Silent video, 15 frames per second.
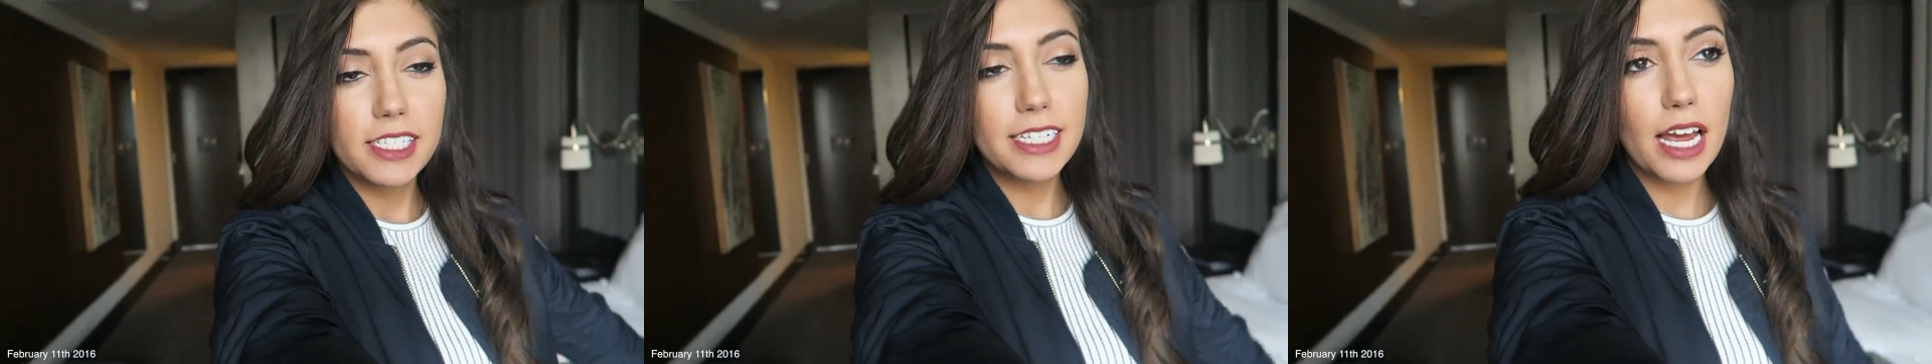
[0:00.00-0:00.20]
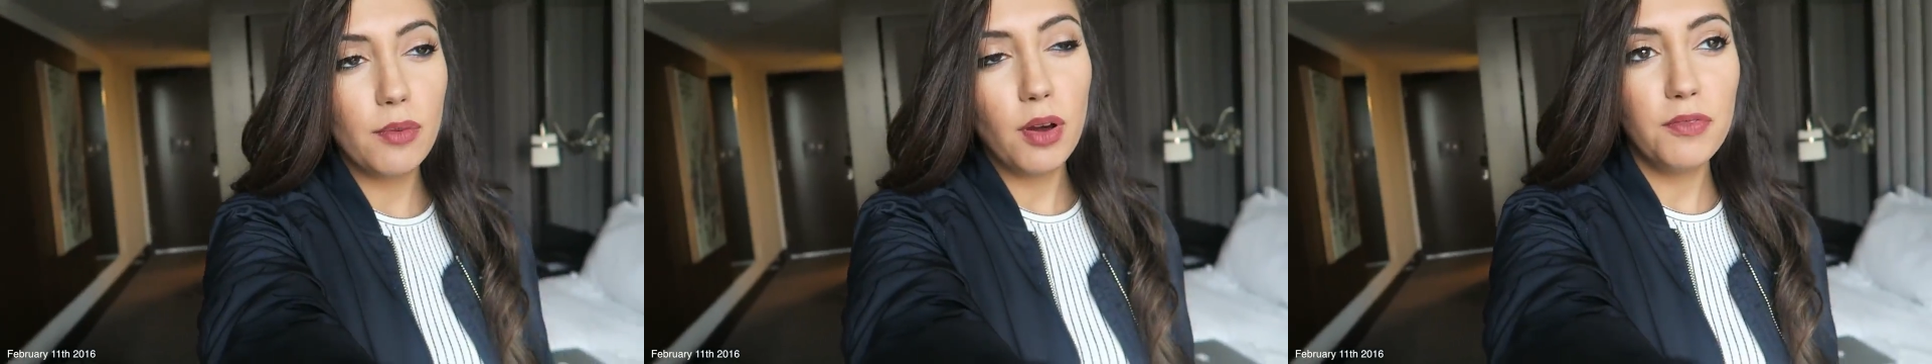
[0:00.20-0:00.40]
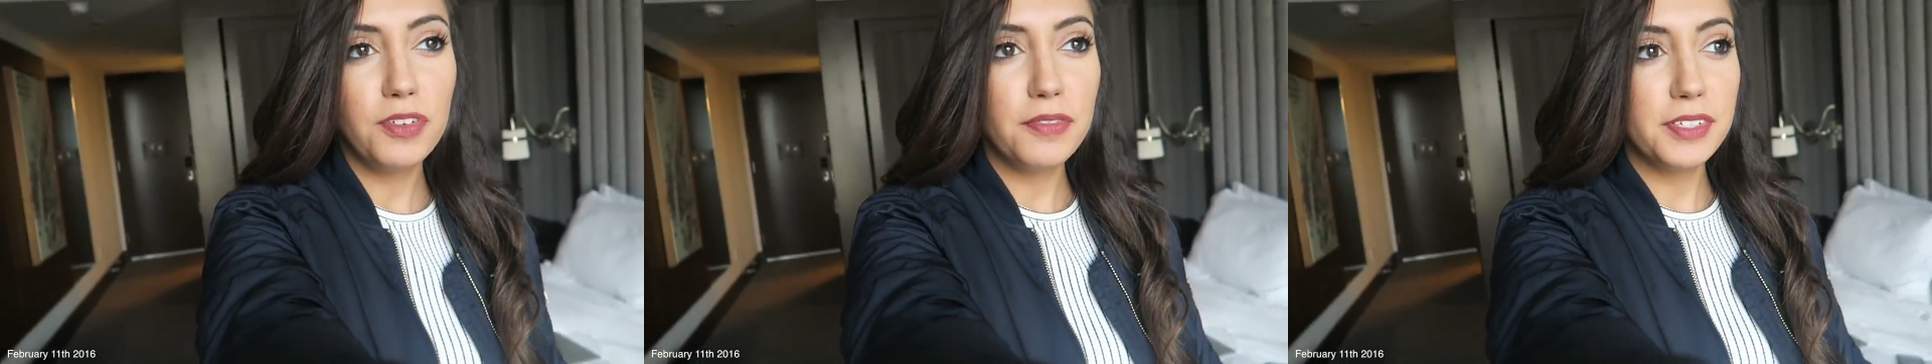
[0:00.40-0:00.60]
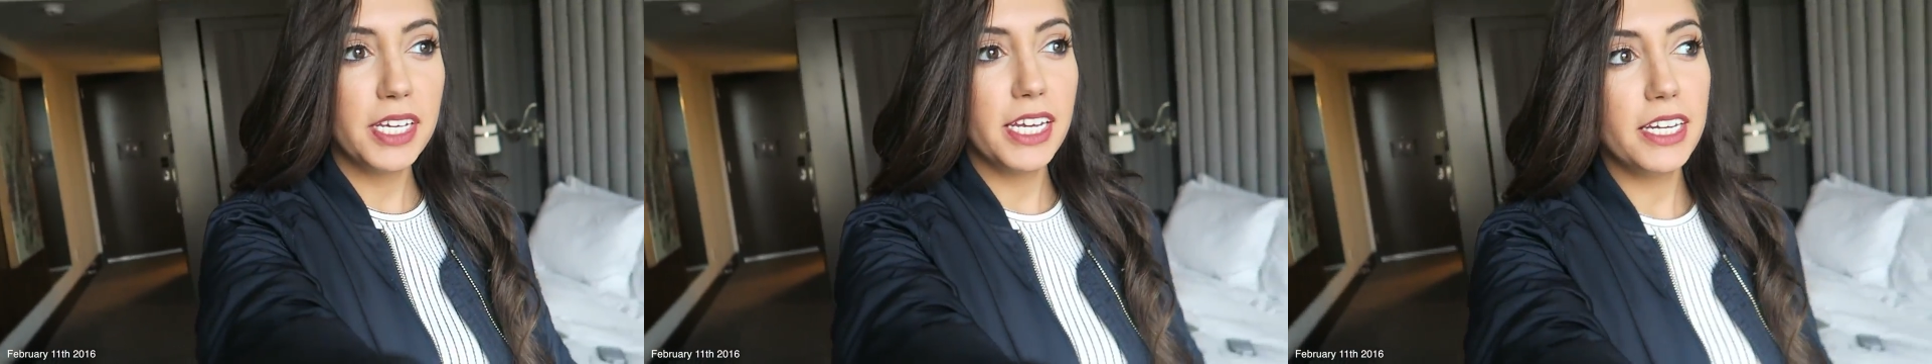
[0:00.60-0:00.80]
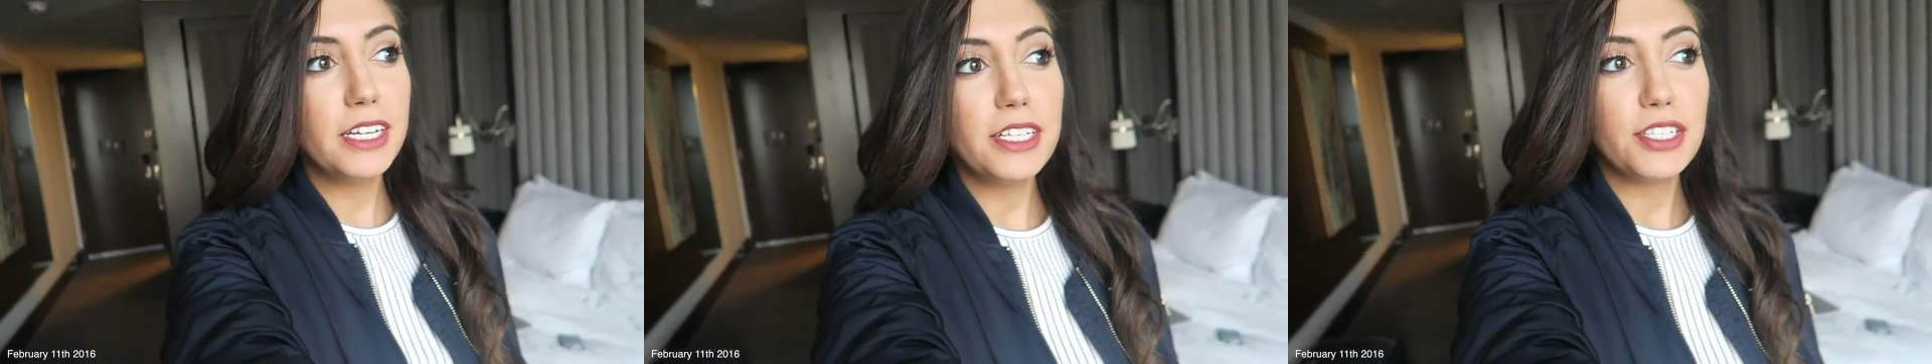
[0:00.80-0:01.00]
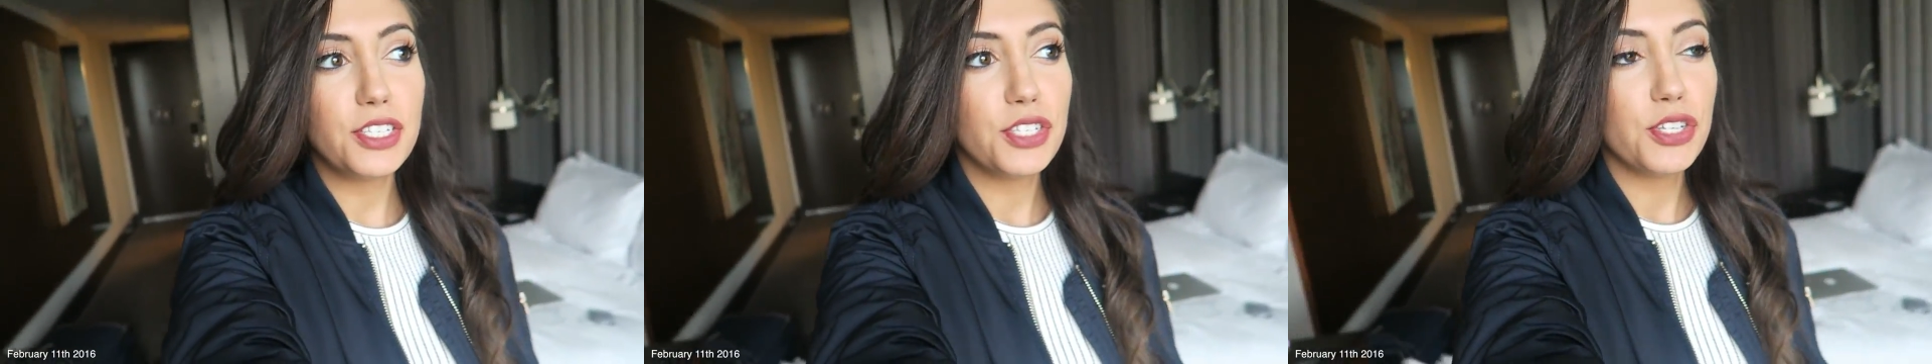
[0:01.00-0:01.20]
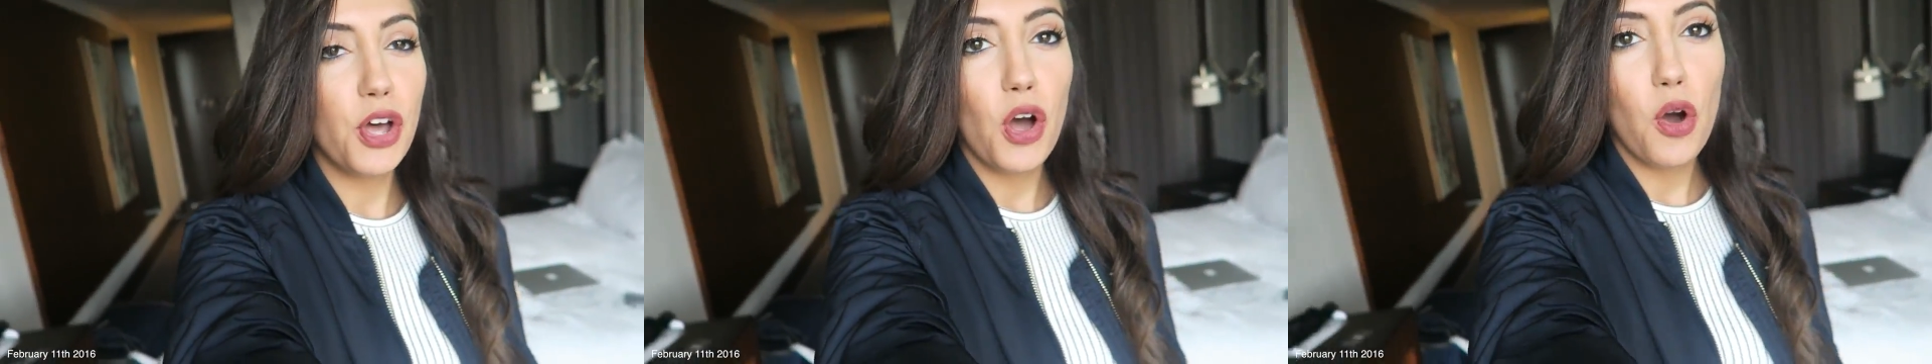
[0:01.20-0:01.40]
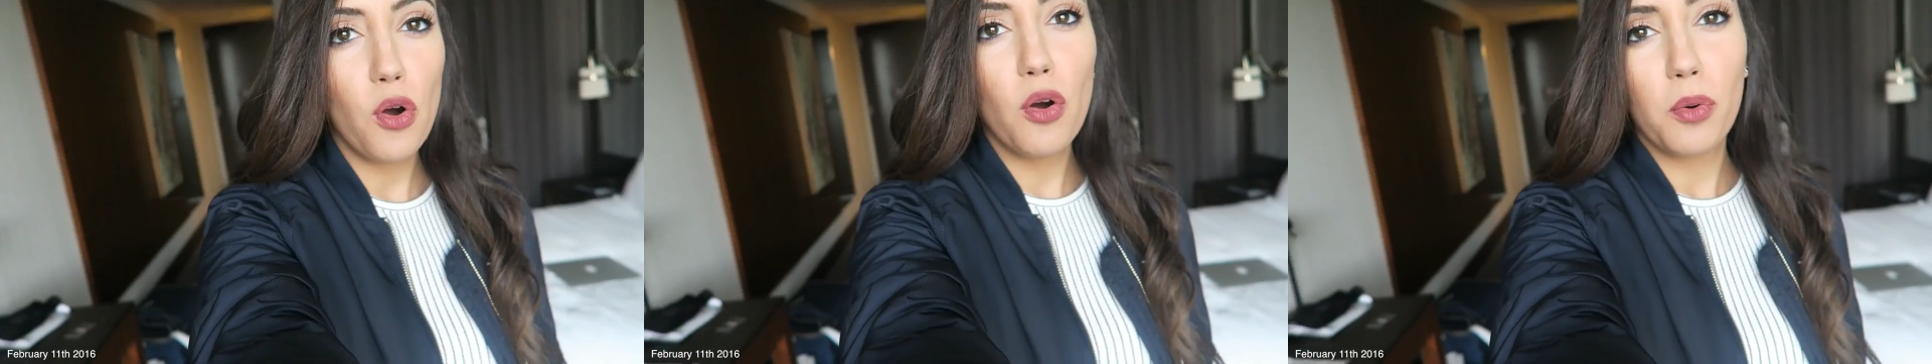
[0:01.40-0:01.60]
It's now 1.15,
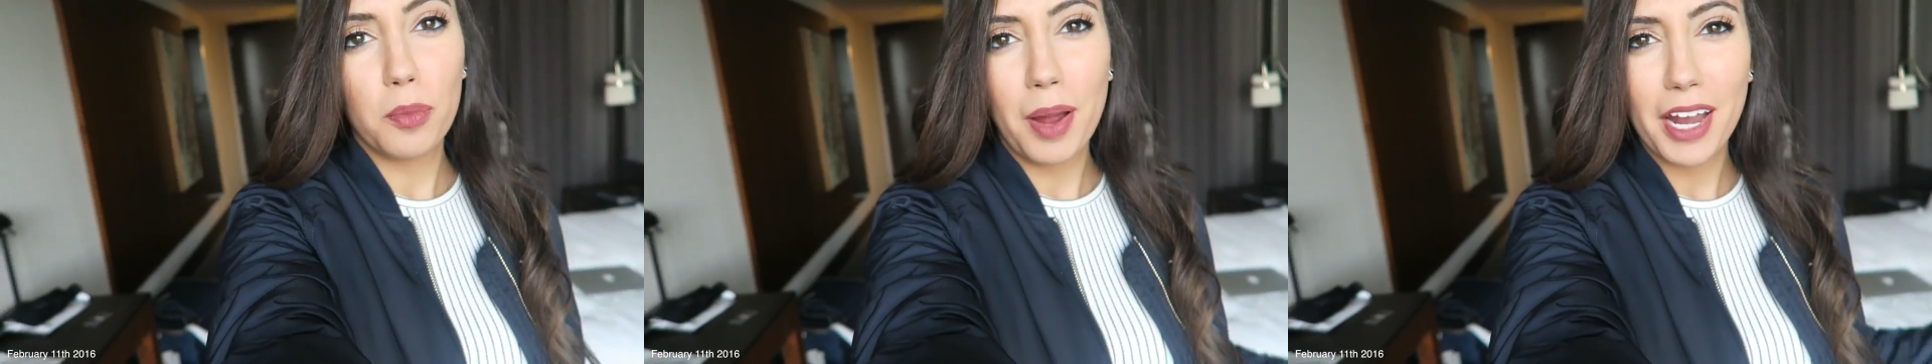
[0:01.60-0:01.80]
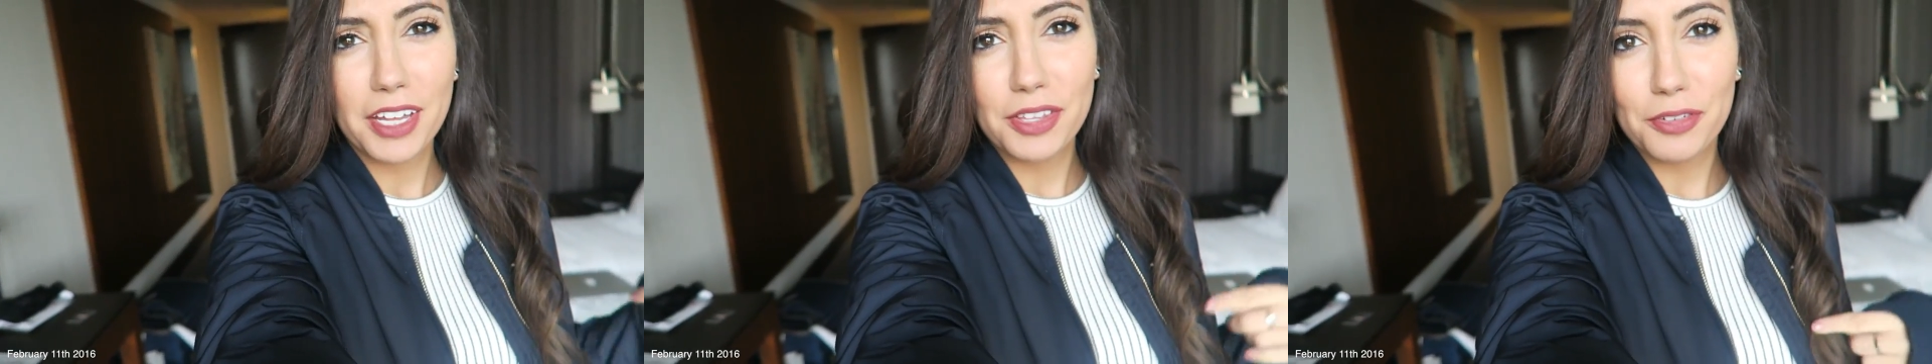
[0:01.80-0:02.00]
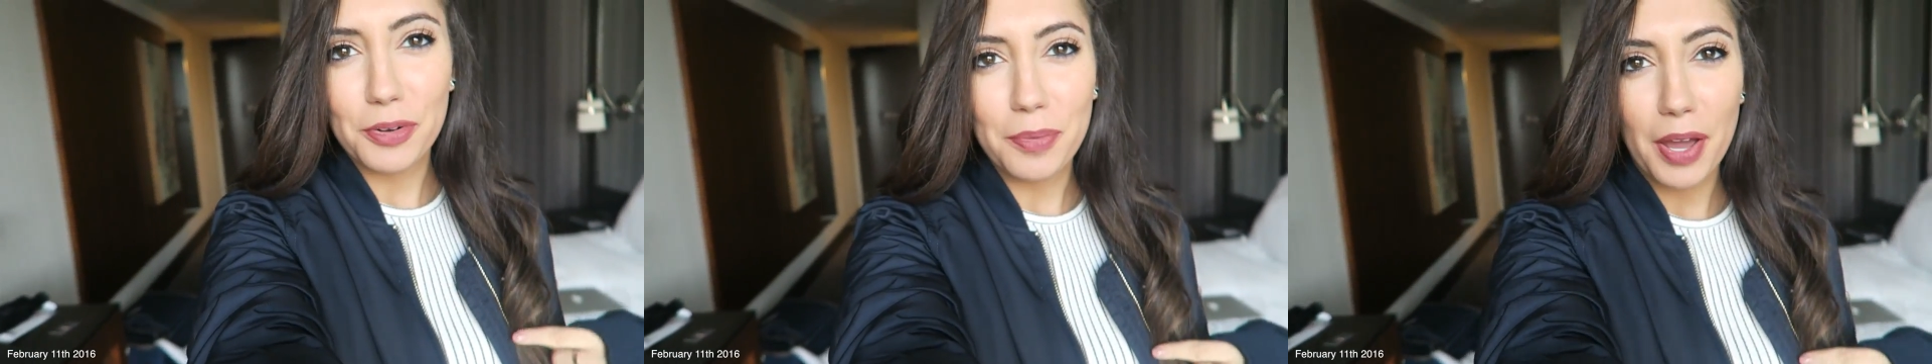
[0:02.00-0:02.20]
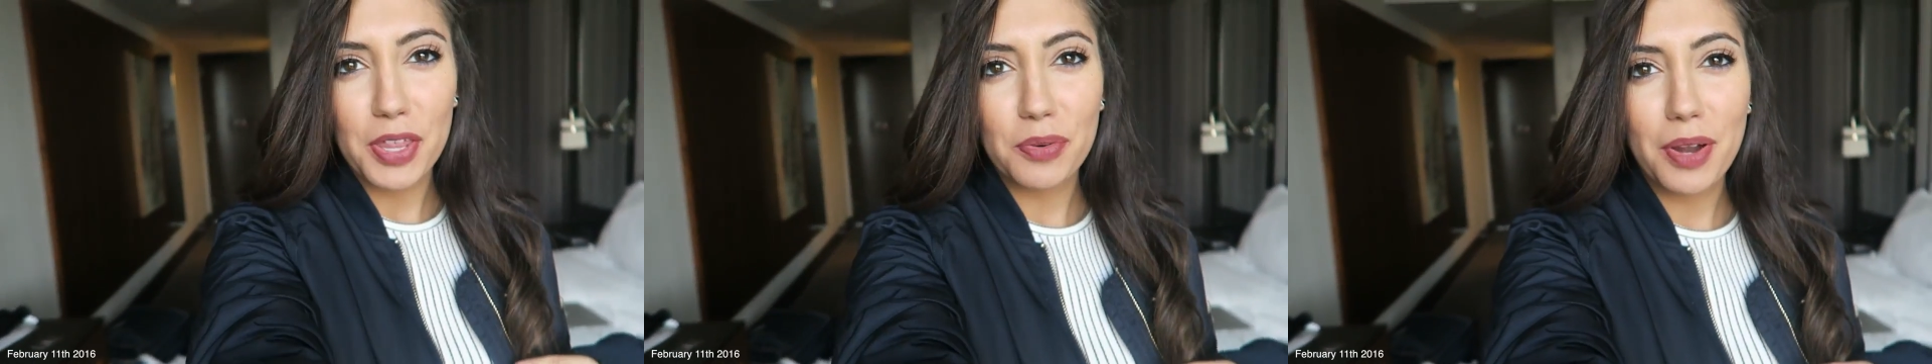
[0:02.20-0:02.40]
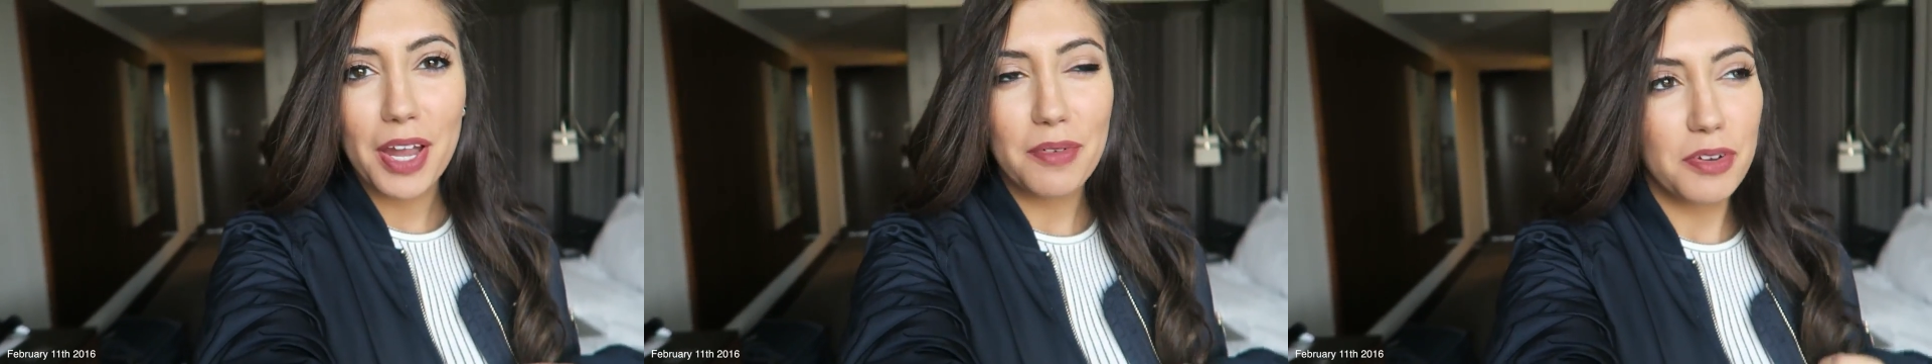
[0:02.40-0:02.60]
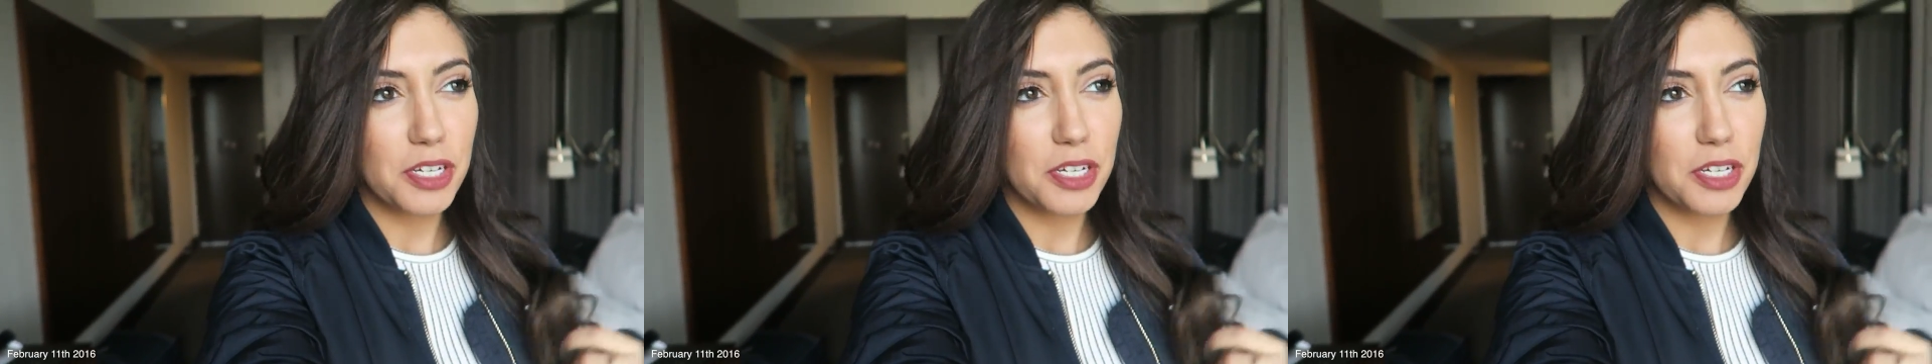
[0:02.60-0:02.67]
so, oh, we're back in the room, by the way.